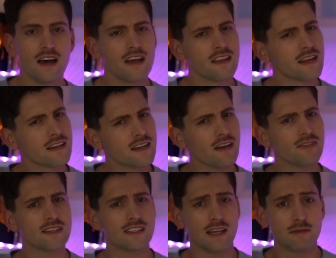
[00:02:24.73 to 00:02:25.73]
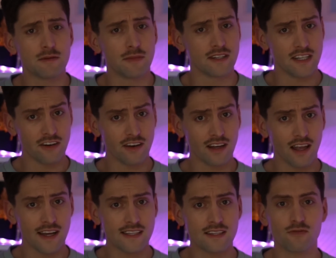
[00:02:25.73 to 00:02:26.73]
that never seemed to materialise